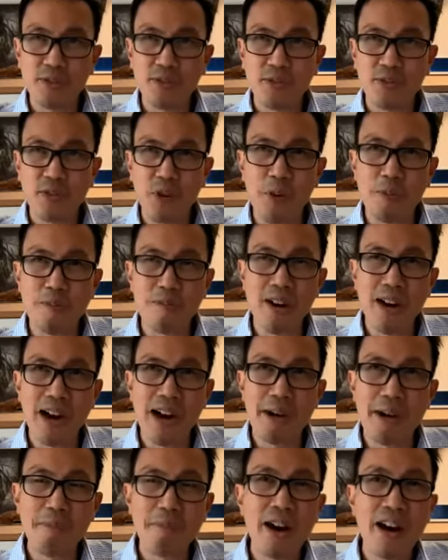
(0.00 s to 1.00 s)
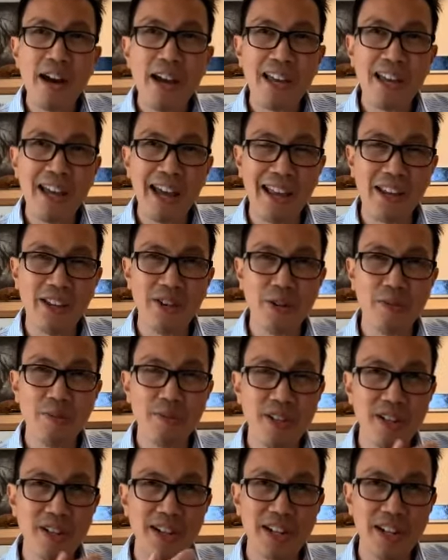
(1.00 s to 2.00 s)
from my end,
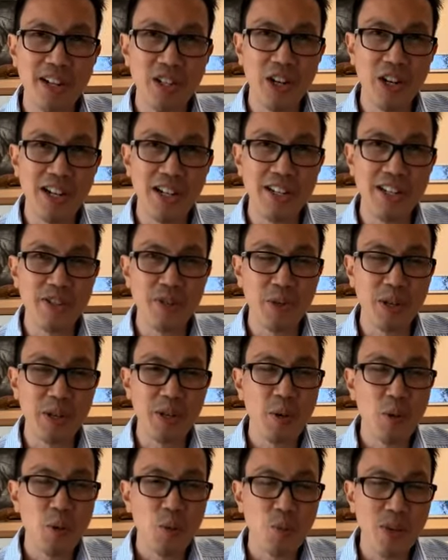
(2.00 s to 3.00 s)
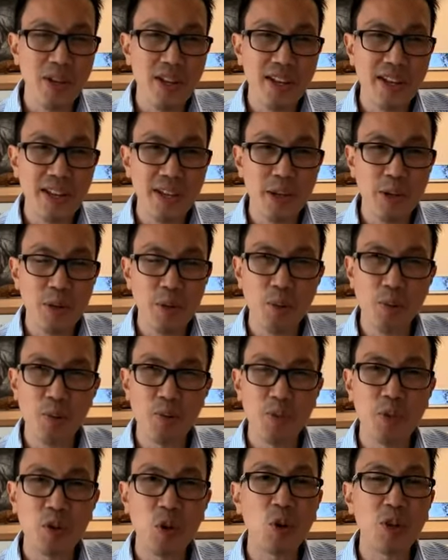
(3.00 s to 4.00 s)
being a Chinese, we hear
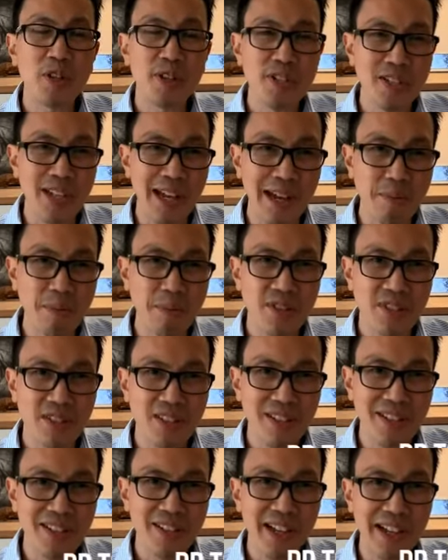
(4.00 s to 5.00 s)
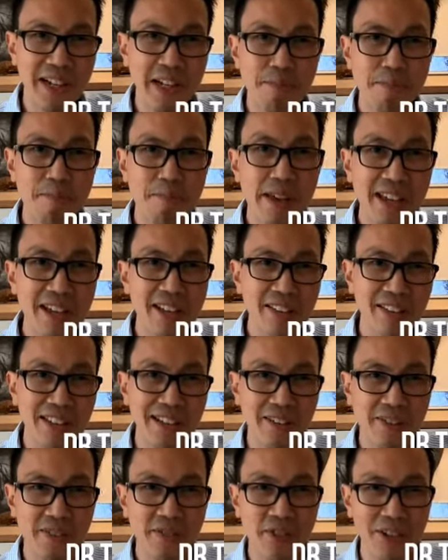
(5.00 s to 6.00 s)
Cordyceps is like a big
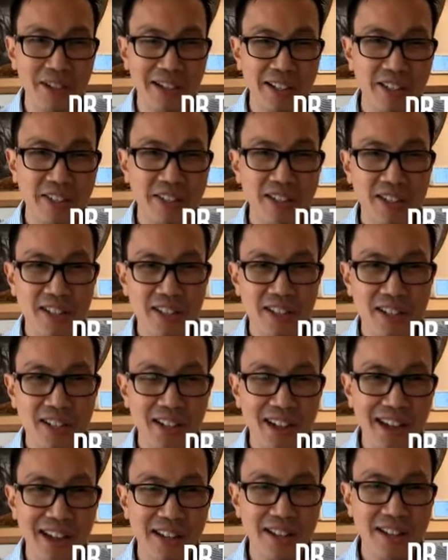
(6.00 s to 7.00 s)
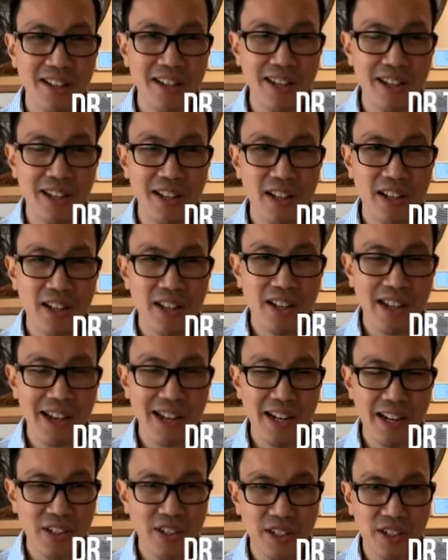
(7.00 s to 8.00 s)
thing for us, and
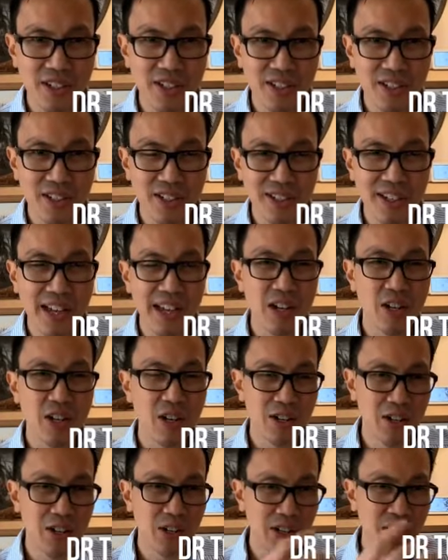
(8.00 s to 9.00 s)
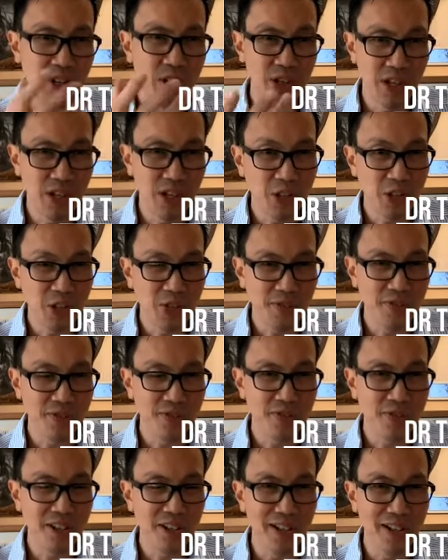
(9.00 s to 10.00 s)
there's a lot of
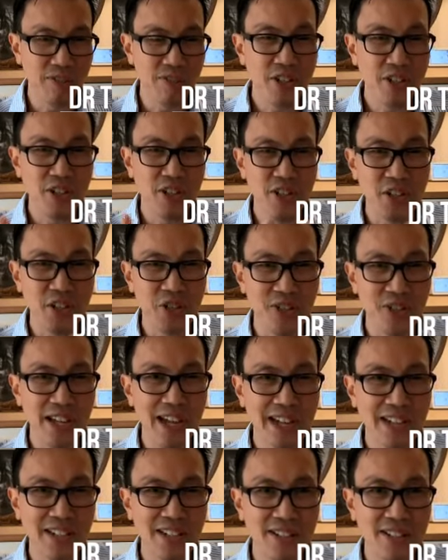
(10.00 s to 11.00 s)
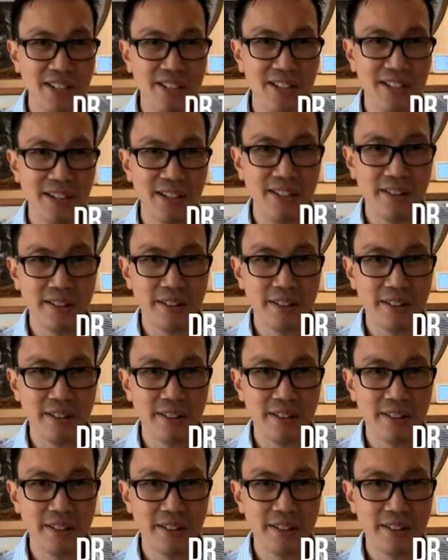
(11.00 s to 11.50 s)
research on that, isn't there?